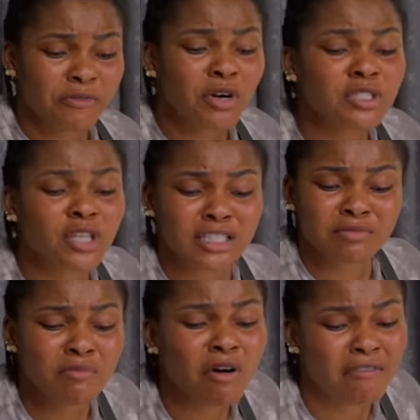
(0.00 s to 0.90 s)
food just
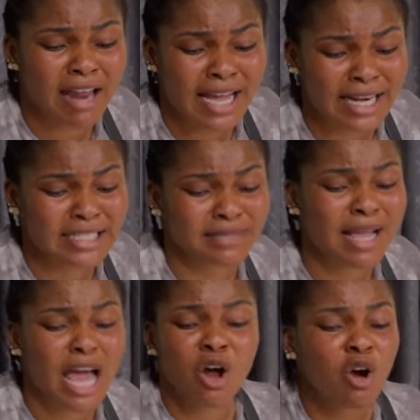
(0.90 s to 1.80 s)
move like this.
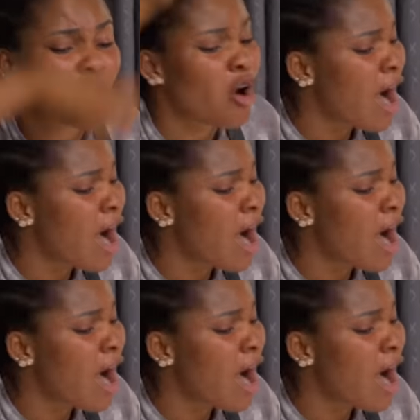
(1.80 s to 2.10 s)
Me, I don't go